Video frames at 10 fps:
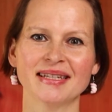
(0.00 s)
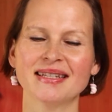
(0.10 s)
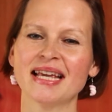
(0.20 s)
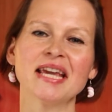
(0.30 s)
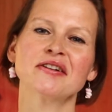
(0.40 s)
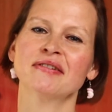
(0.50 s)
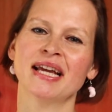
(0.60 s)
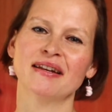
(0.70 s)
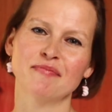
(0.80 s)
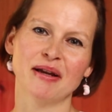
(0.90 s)
Stay
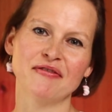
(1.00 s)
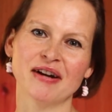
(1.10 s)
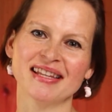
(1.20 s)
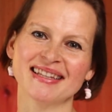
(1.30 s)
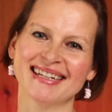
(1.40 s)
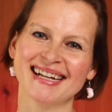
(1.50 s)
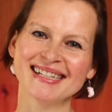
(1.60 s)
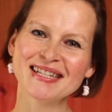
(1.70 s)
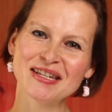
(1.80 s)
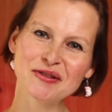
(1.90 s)
creative, my friend. I'll
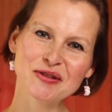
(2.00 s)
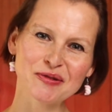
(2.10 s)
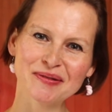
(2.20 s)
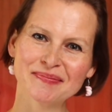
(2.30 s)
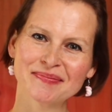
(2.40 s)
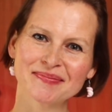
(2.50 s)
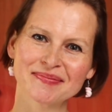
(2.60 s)
see you soon.